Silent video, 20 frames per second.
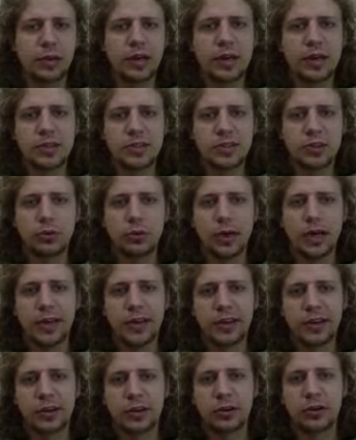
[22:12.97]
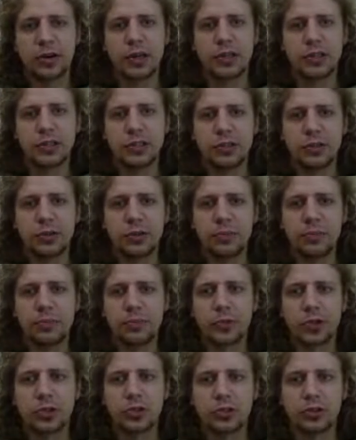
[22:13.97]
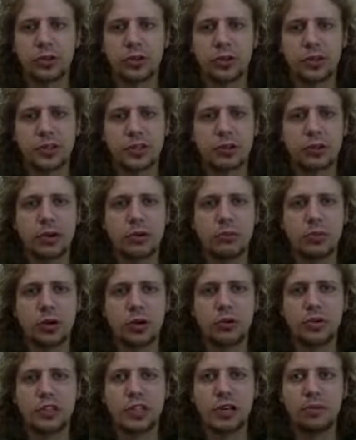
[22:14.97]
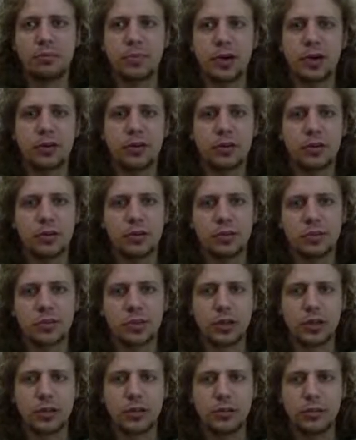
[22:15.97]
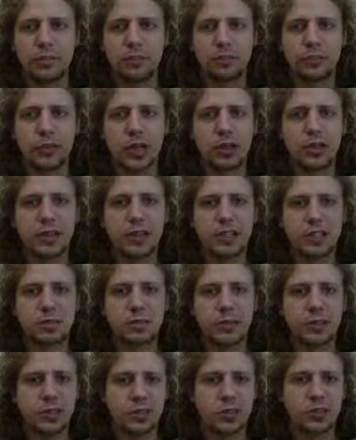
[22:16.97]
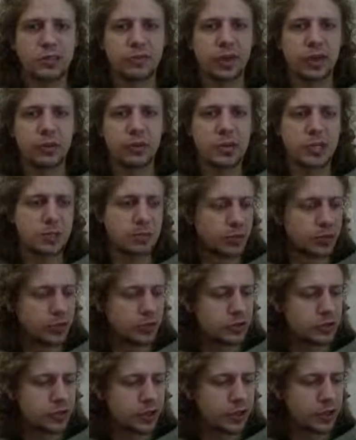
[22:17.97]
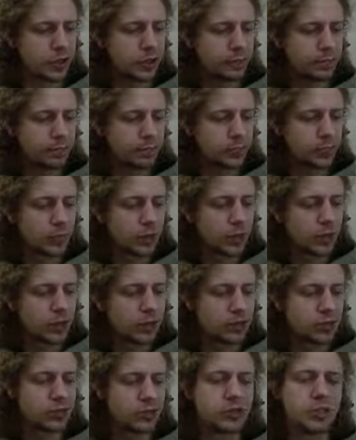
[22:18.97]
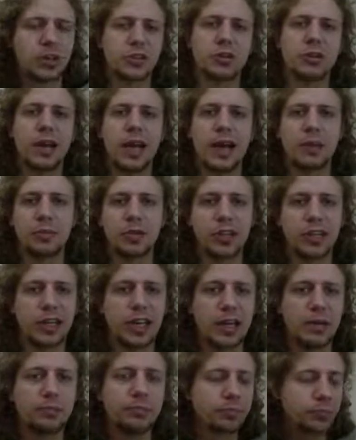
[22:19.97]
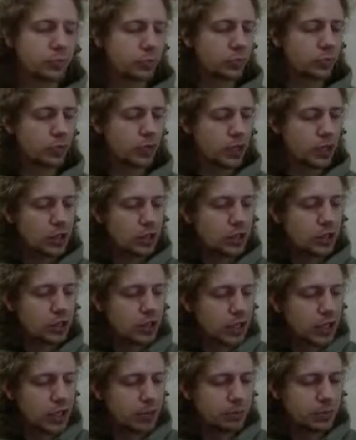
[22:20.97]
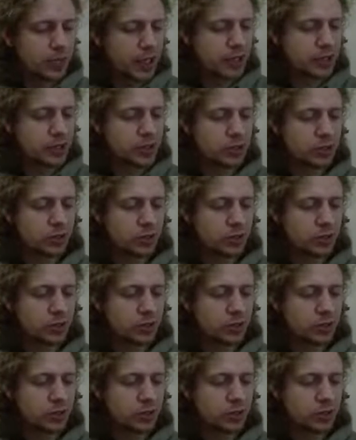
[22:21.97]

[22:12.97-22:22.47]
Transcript: is the way that you're going to control the square more with tempo, so I think this position is very reasonable to consider. This is also what happened in the game. Yeah, black does look